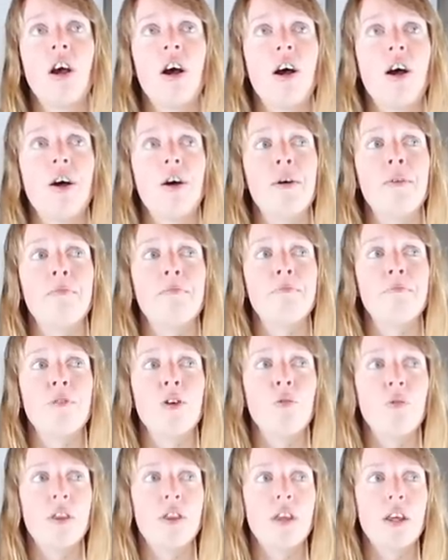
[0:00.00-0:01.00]
um,
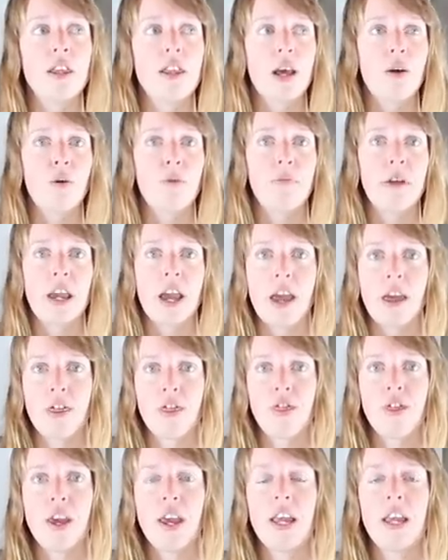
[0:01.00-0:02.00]
you would think that would be a
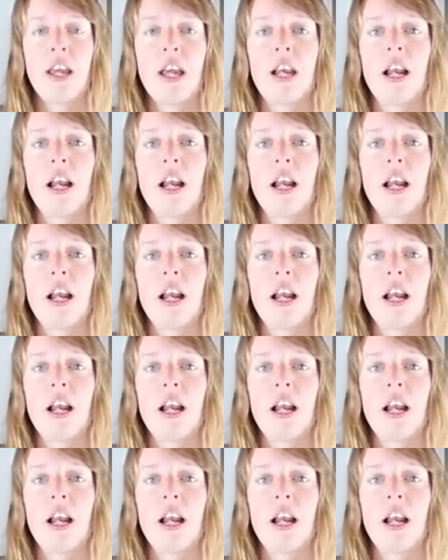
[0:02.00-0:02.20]
thing.